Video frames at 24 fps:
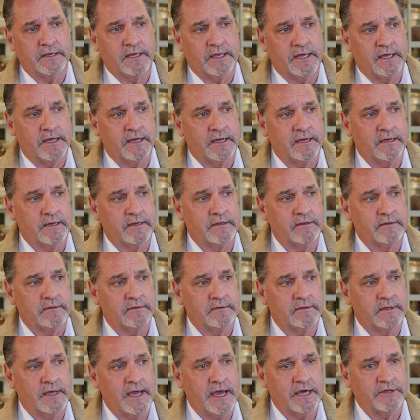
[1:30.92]

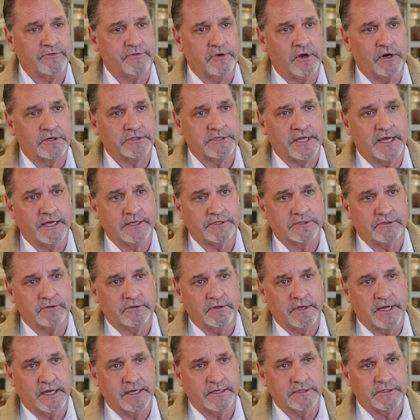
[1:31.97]
The Asheville Arts Council
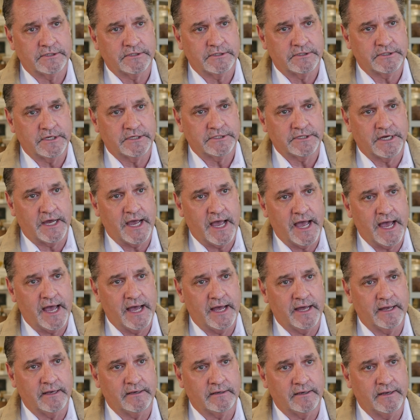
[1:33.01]
has such a
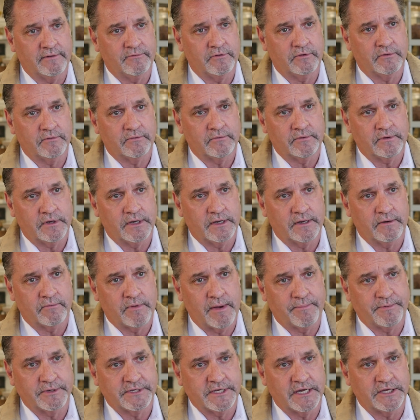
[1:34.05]
high level
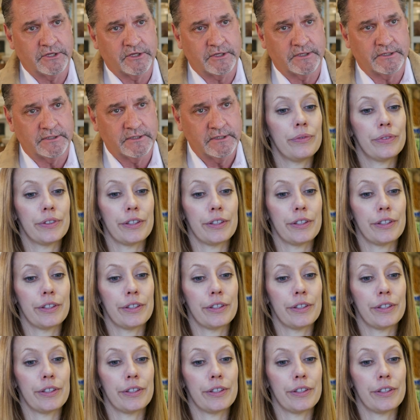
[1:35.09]
reputation.